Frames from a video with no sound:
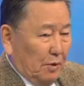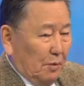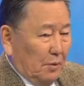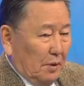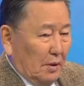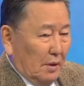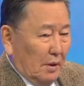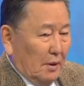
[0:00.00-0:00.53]

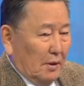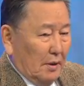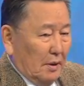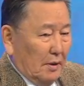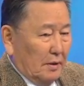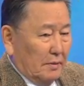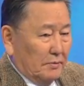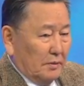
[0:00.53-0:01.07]
people
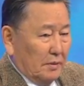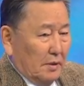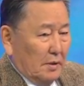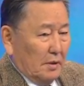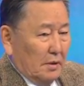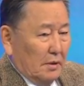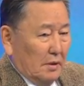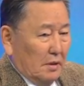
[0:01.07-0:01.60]

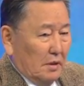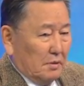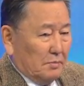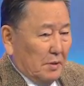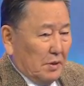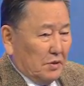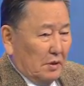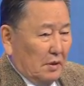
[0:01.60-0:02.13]

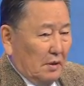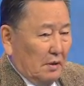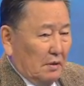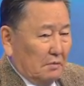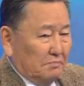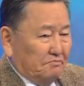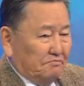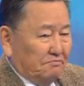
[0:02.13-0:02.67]

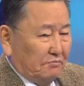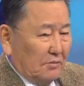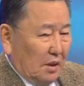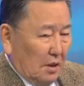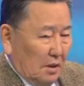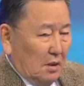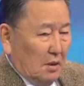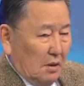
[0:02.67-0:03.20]
especially
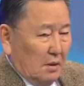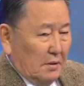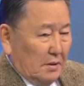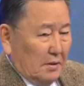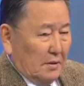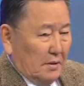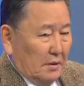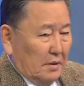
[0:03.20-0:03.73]

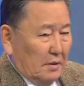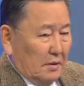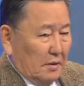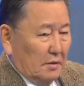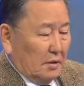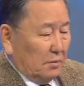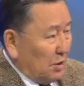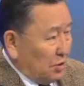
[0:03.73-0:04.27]

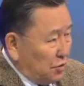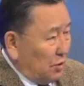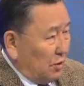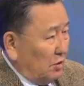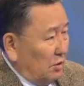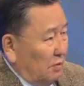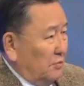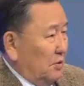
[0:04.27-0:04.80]
the
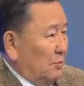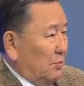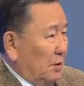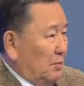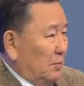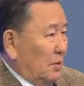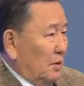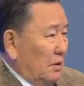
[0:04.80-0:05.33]
majority of the
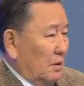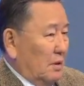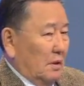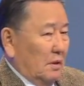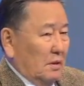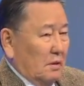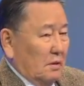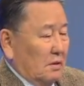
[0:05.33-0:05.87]
people
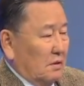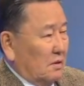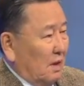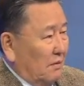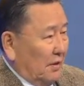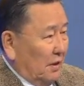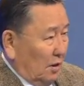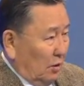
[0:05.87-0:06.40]

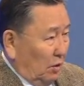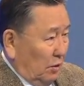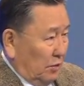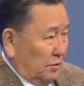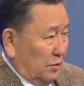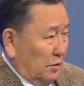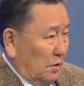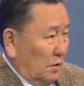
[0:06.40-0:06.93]
suffer a
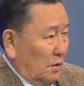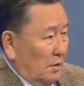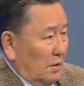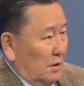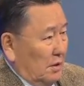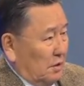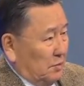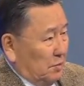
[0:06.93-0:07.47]
lot,
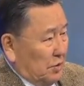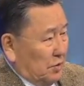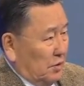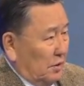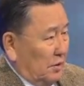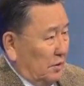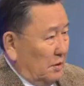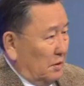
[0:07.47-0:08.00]

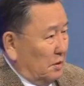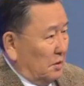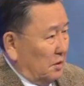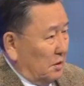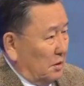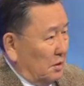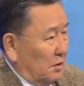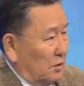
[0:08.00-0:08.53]
especially
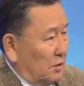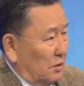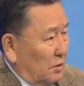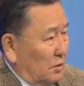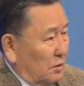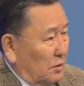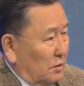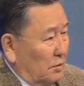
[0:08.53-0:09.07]
the
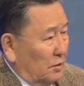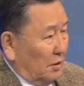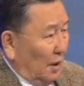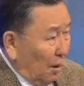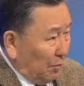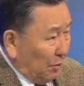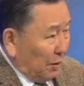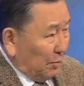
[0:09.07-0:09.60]

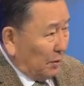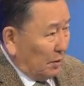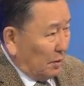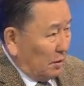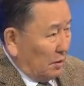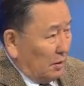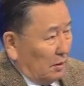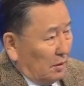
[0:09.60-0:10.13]
young people
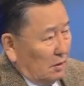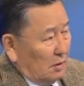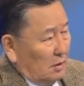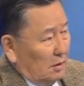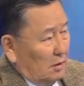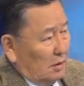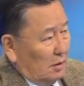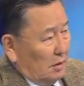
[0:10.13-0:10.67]

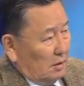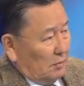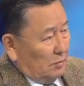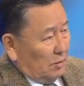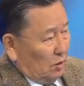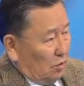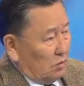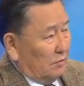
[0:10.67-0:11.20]

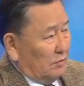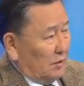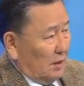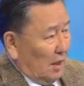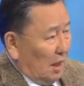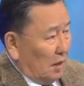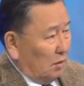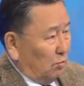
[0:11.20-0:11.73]
because of the
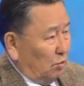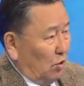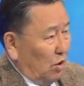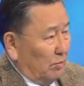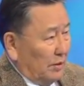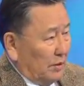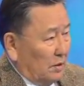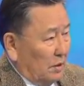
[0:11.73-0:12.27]

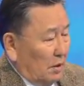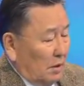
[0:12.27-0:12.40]
unemployment.